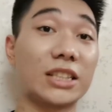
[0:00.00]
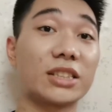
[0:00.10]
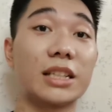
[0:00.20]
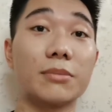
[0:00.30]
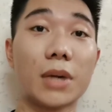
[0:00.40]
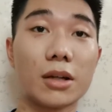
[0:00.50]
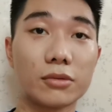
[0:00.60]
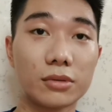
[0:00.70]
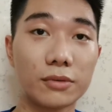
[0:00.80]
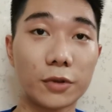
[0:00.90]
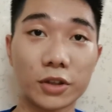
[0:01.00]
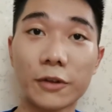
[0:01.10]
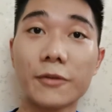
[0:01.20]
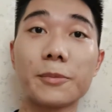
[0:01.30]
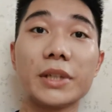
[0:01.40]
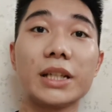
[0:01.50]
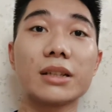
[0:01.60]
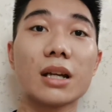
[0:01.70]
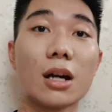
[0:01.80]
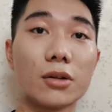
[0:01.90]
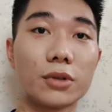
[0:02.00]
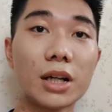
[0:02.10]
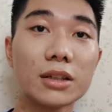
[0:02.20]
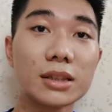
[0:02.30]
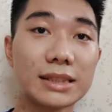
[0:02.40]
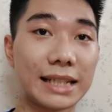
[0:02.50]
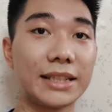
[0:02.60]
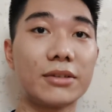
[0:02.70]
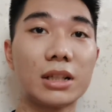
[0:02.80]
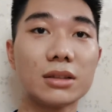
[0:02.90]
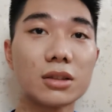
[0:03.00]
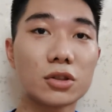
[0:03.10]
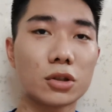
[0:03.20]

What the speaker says: I just did my 45 minute run, steady run.